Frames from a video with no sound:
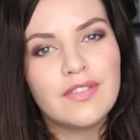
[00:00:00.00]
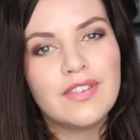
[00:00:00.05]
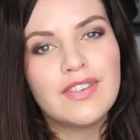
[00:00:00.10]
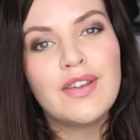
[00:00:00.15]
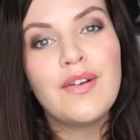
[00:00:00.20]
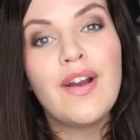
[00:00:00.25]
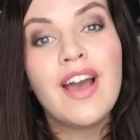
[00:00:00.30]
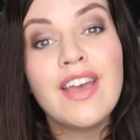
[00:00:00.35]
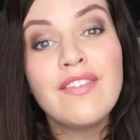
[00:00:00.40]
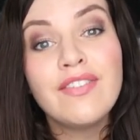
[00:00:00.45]

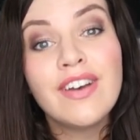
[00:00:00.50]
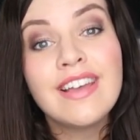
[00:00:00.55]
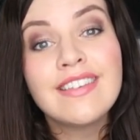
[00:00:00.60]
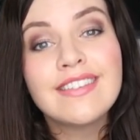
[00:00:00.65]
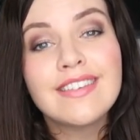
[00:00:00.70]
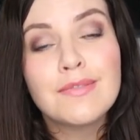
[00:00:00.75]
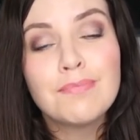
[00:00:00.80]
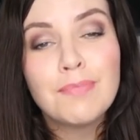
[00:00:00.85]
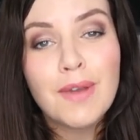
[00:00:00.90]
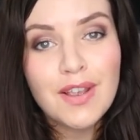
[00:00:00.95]
So I've
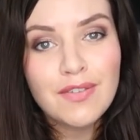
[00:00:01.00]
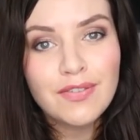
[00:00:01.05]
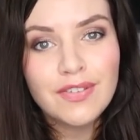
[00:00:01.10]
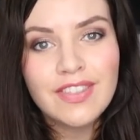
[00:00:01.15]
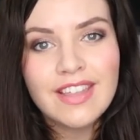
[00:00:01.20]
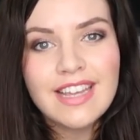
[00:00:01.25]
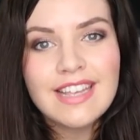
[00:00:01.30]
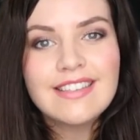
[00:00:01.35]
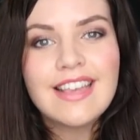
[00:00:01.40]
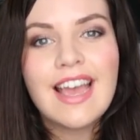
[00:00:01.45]
answered both of
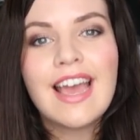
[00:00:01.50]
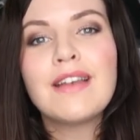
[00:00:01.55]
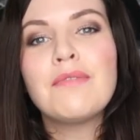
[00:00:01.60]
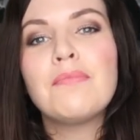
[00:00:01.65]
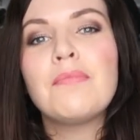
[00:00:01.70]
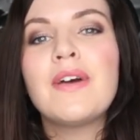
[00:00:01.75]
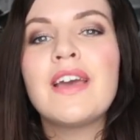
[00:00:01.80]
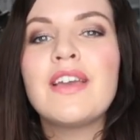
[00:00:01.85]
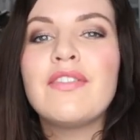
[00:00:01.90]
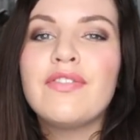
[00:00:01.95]
these,
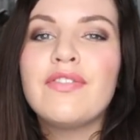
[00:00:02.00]
and my